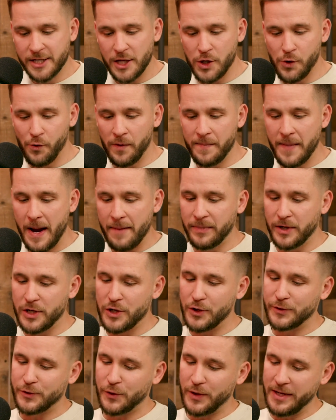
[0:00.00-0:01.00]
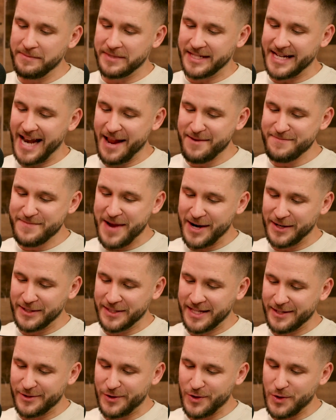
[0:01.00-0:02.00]
Do you remember your dreams,
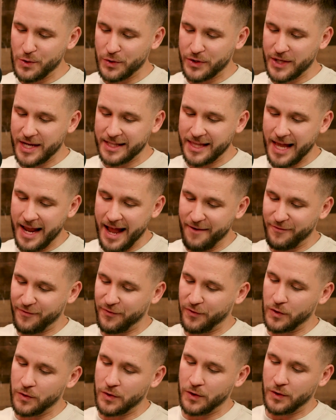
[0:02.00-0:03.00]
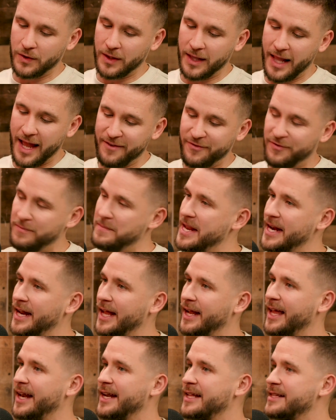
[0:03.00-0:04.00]
nightmares, and do you think they have further life
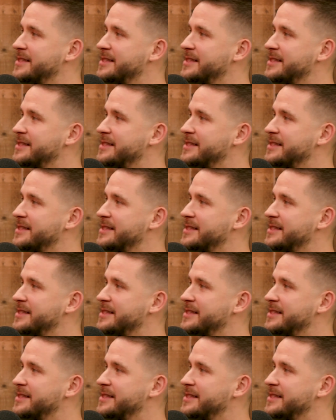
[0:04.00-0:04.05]
meaning and